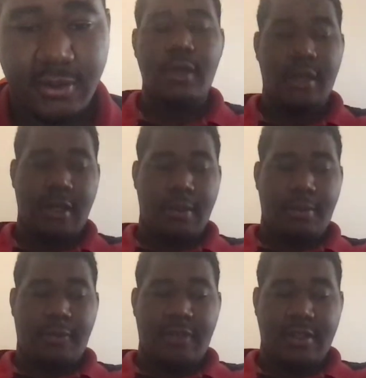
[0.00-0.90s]
We had
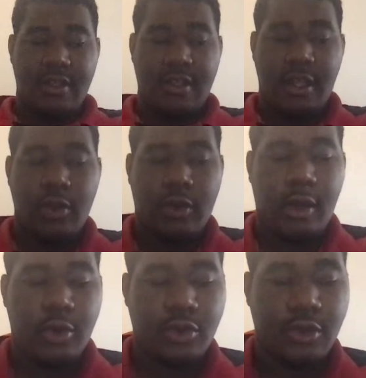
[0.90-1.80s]
Professor Daniel
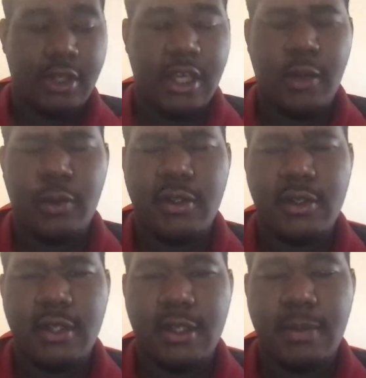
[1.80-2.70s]
Eldridge. He
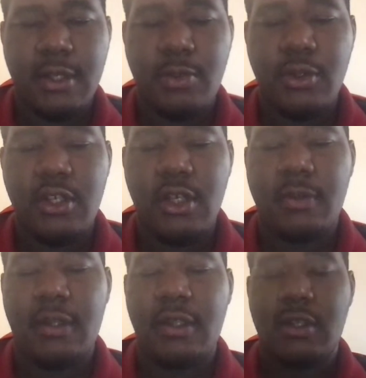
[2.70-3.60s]
runs the space museum
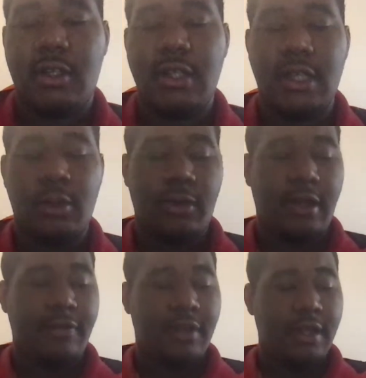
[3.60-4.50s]
that the TARDIS
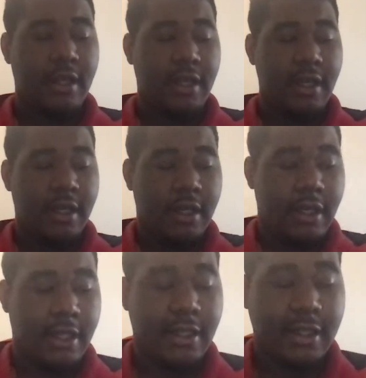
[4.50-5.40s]

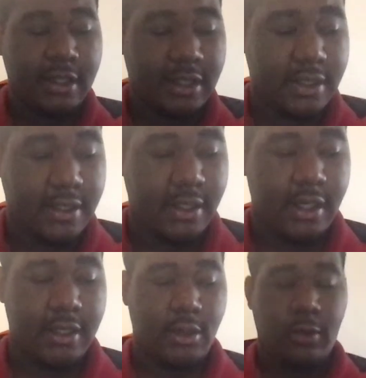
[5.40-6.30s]
had landed
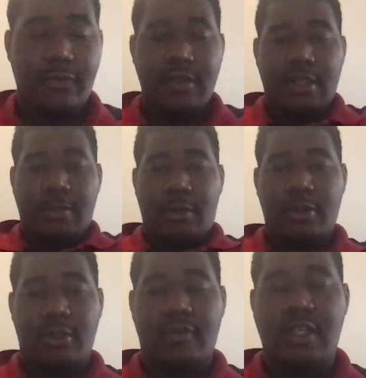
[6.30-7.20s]
inside, and obviously
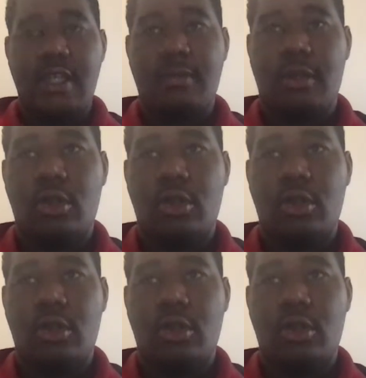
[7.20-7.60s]
because of T-Mat,